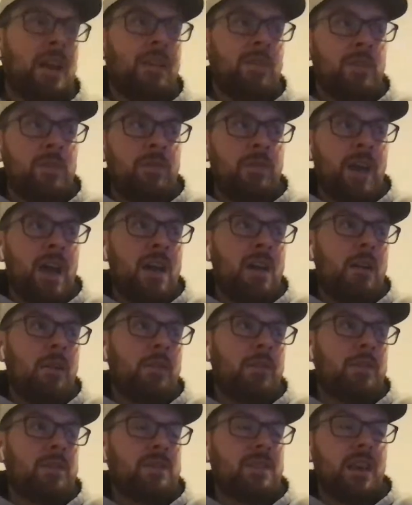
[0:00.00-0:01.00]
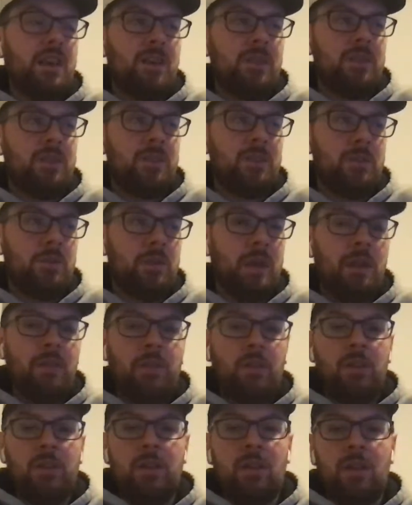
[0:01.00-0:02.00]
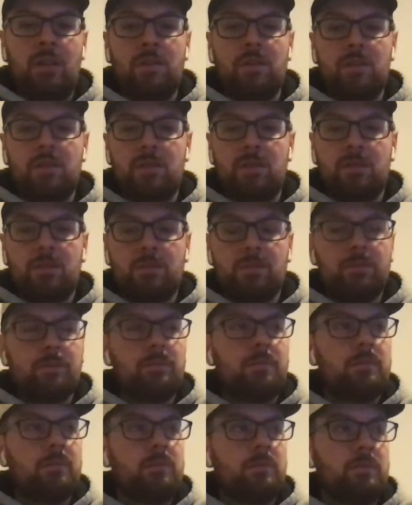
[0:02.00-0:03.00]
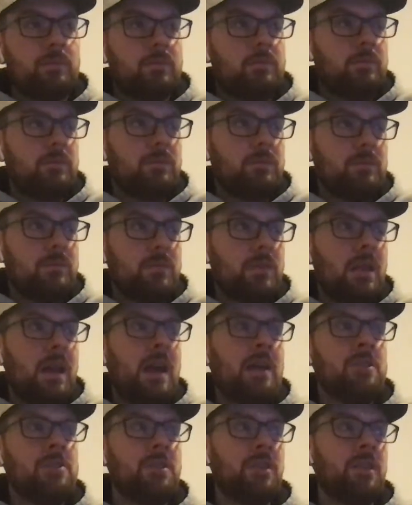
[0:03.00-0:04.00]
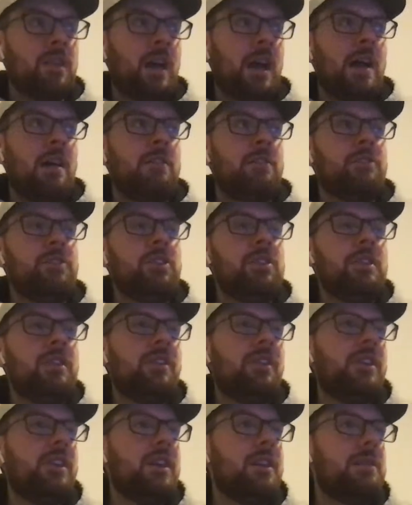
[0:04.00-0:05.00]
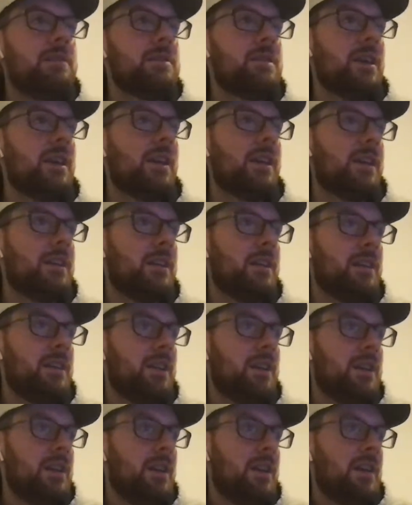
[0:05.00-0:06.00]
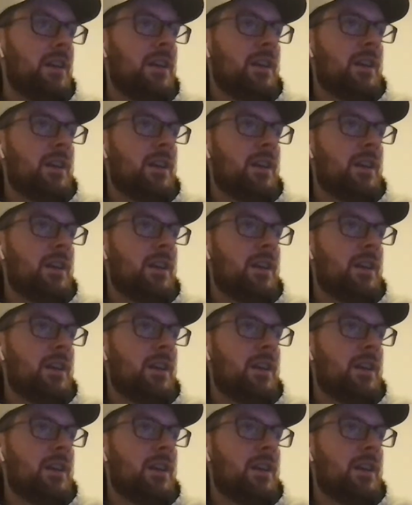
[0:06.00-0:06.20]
compared Devin Vassell to Anthony Davis. I really thought he was like,